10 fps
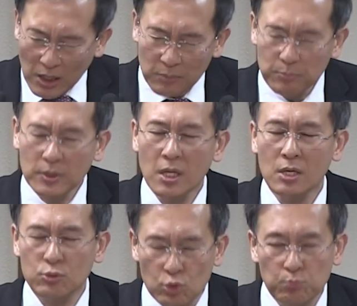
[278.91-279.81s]
Then you
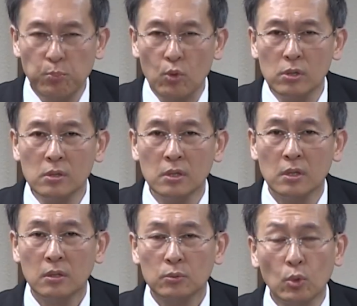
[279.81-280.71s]
will be able to
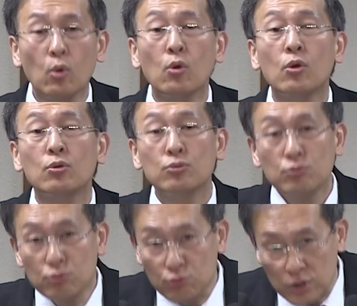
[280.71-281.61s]
give thanks to
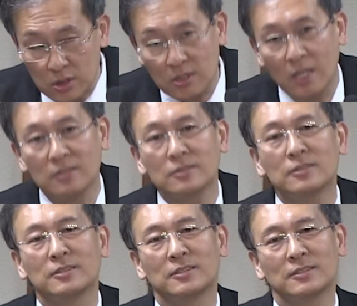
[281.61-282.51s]
God for his
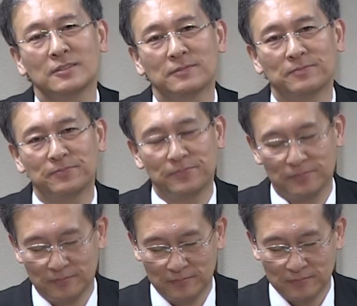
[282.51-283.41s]
grace that he pours
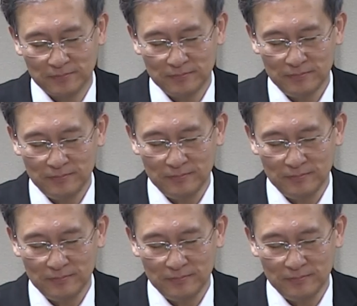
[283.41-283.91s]
upon you.